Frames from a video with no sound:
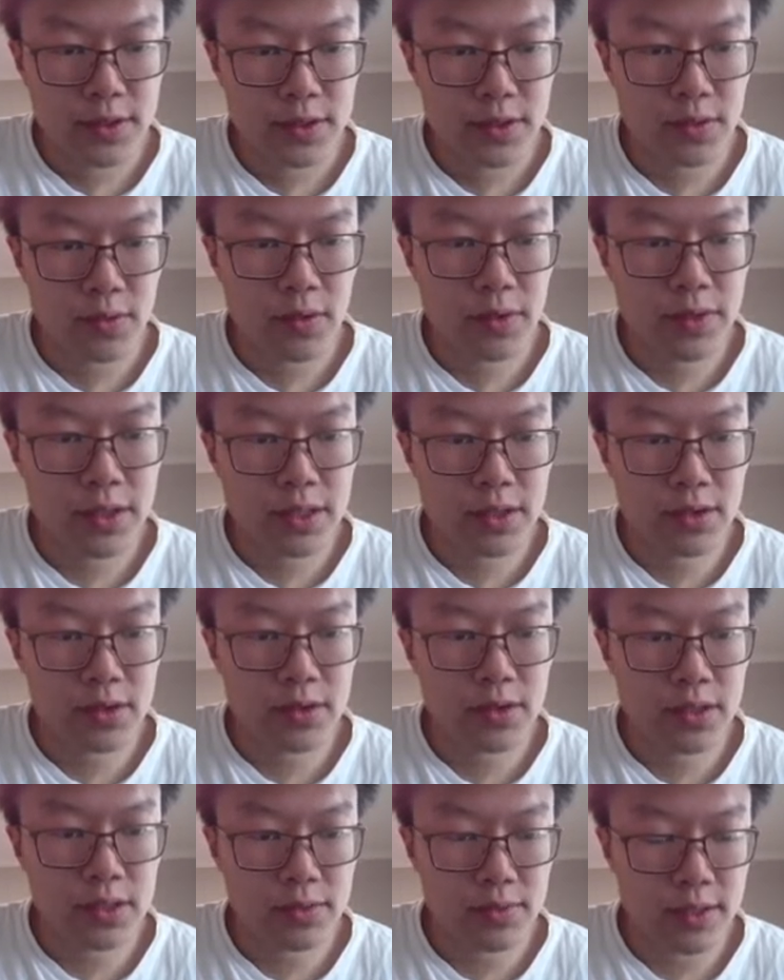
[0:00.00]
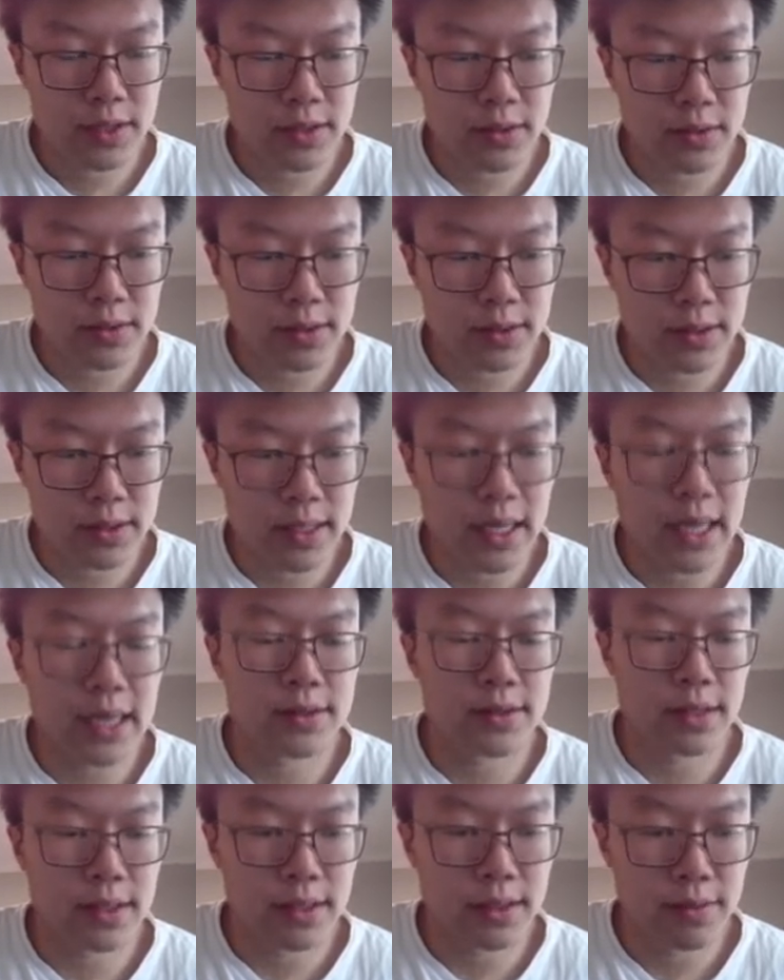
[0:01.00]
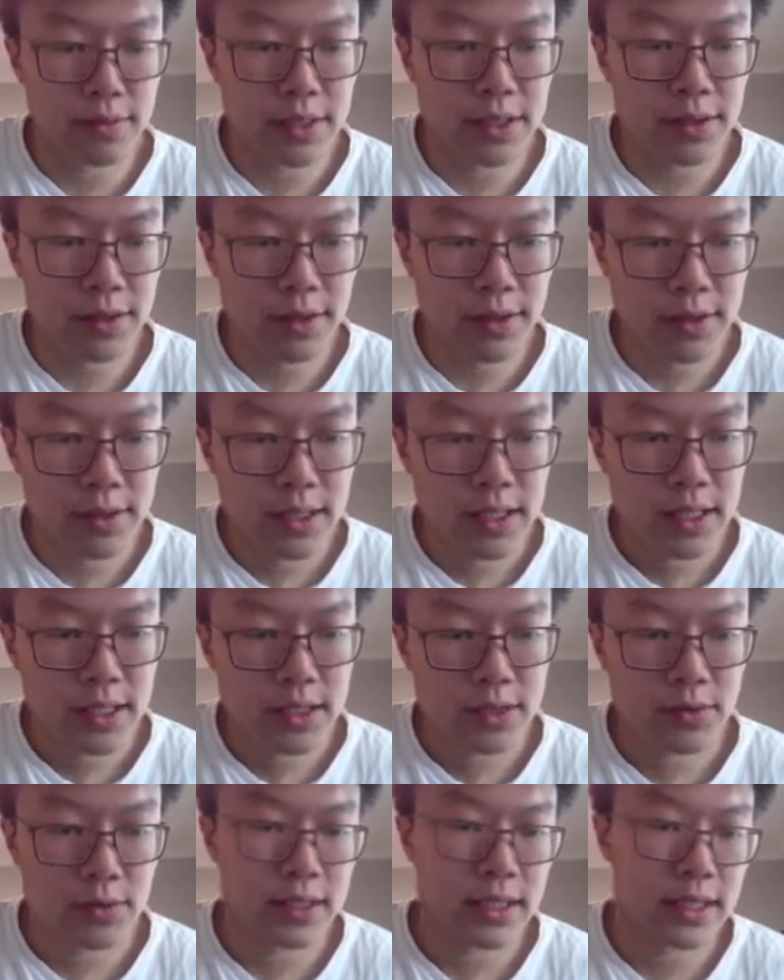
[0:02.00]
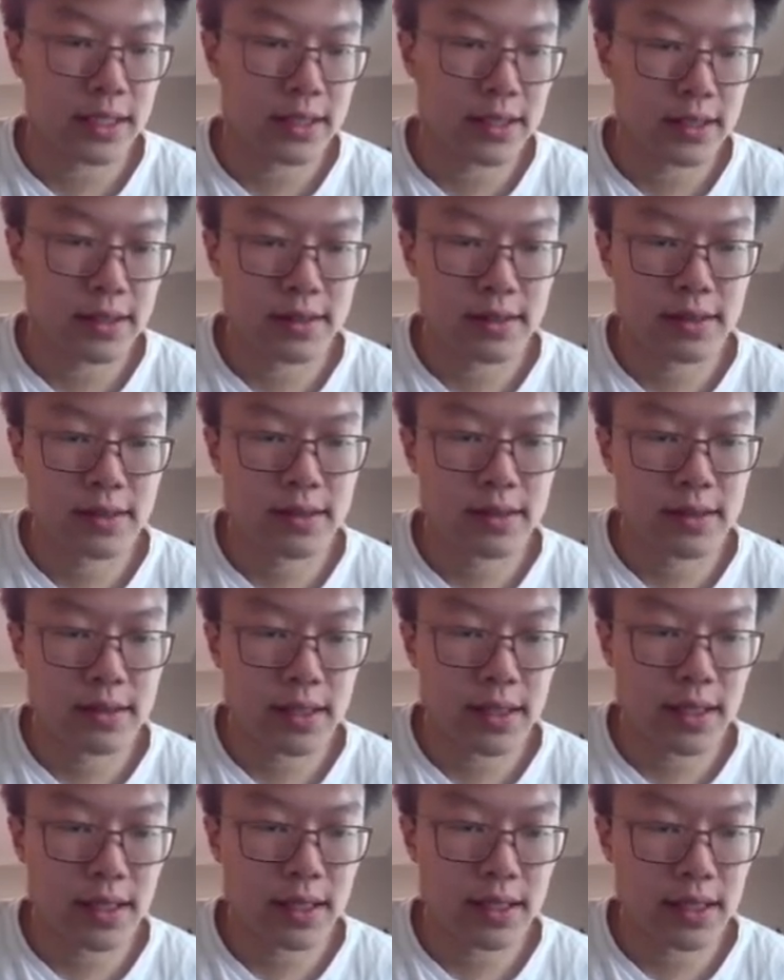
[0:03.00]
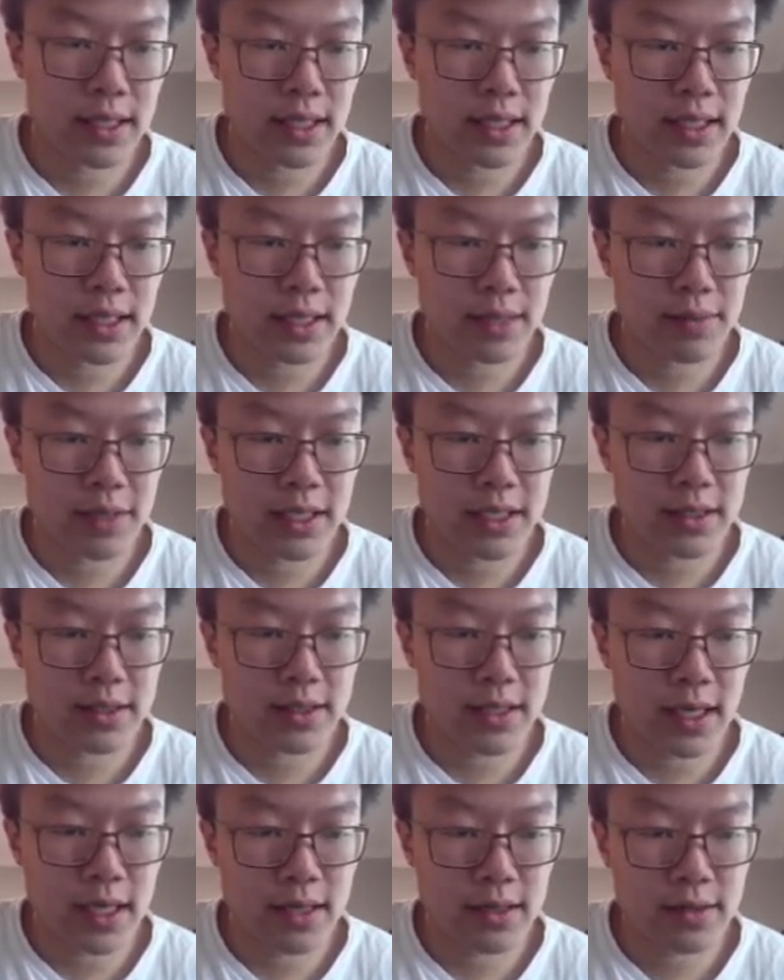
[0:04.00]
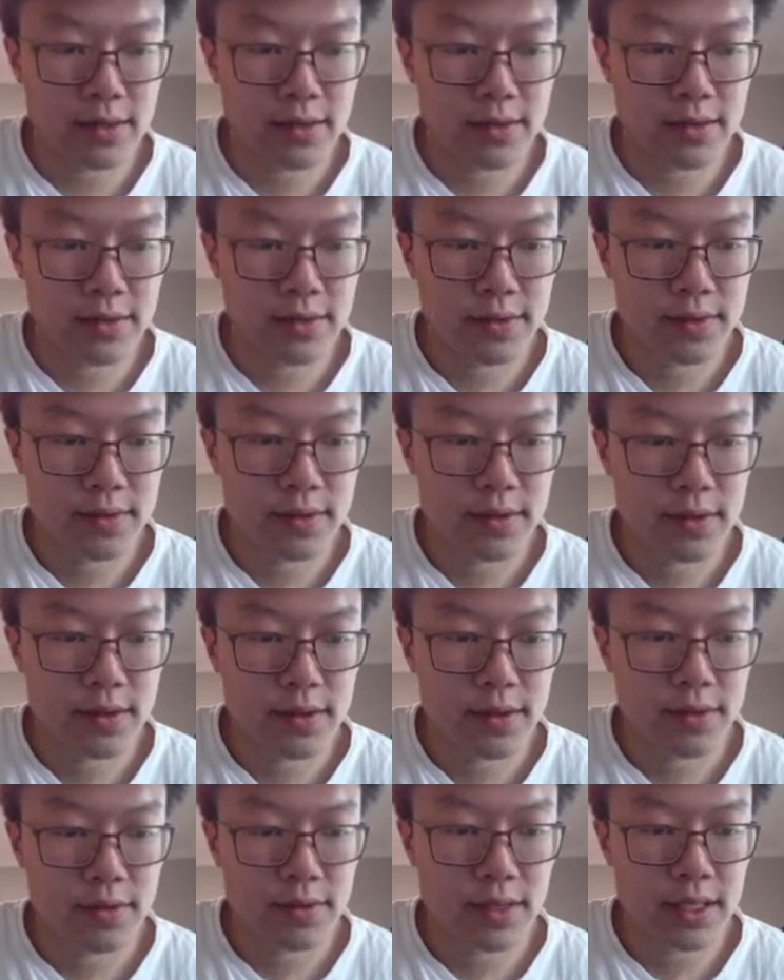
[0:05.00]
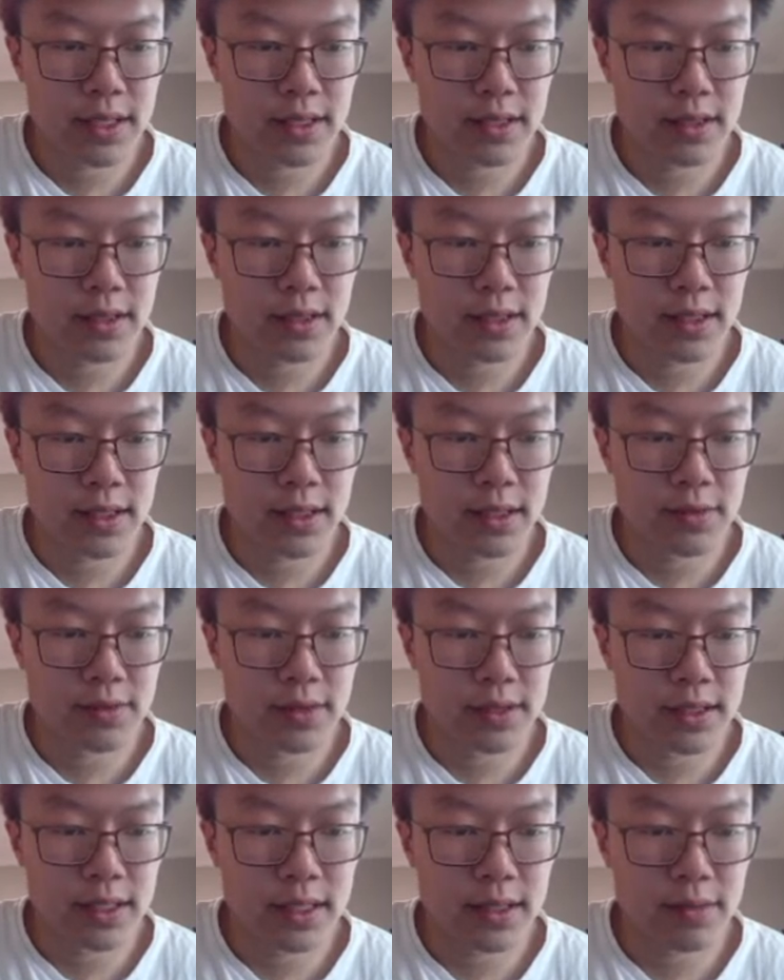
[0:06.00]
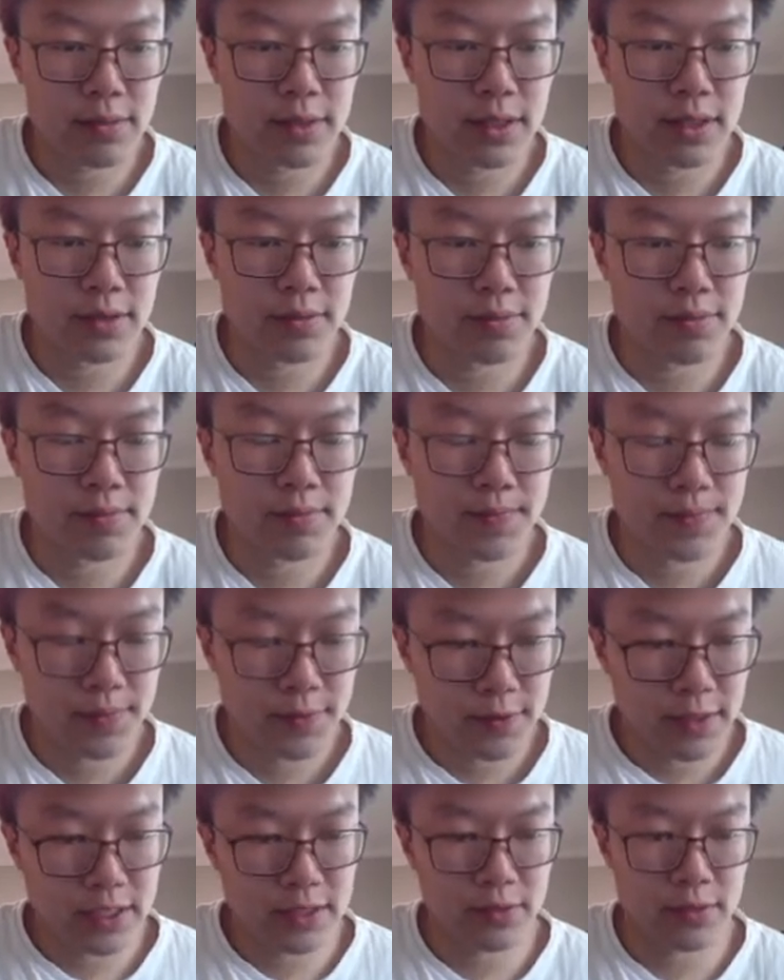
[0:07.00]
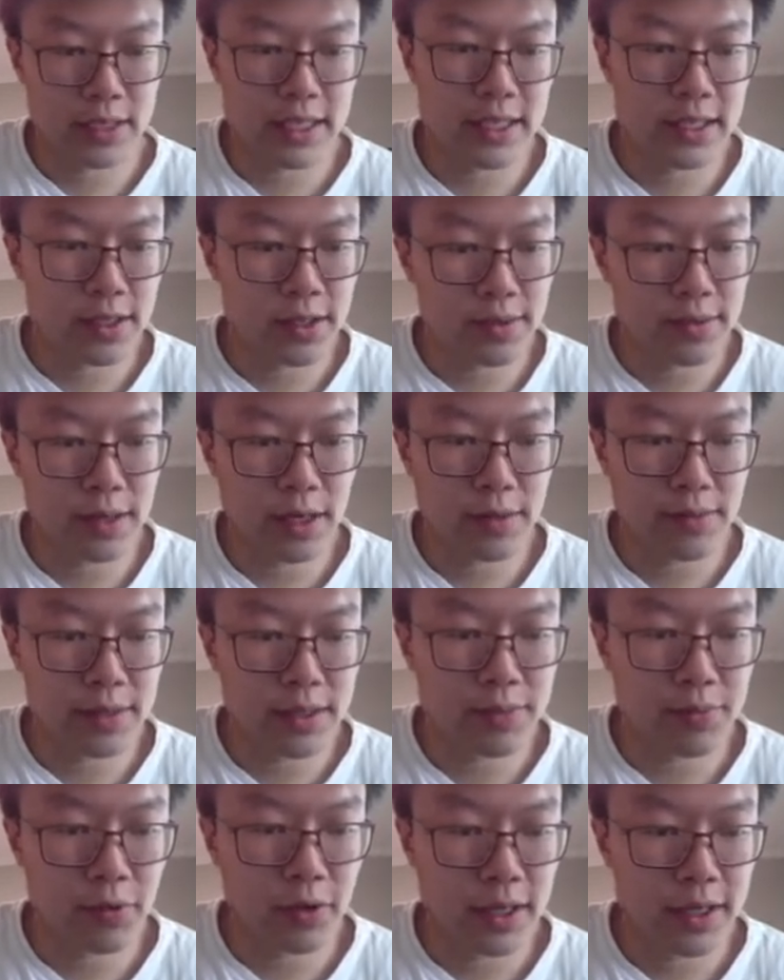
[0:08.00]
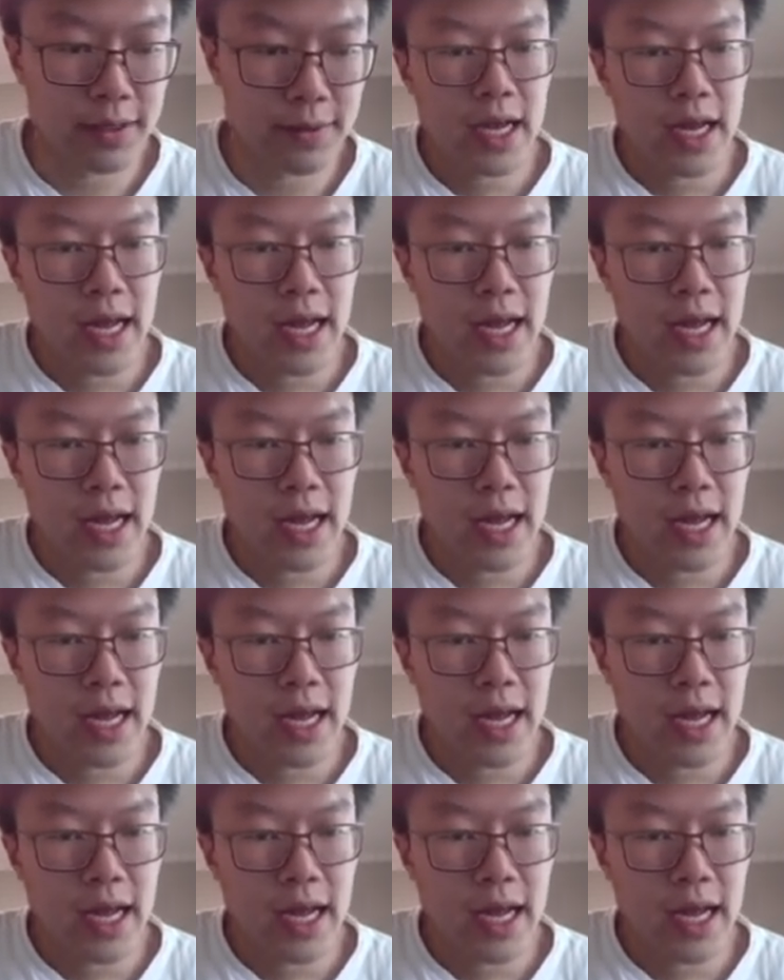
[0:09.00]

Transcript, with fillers: So what we could do is we could just guess like the middle. So we take 99 minus 10, right? And then we get the middle, right? So we get our midpoint.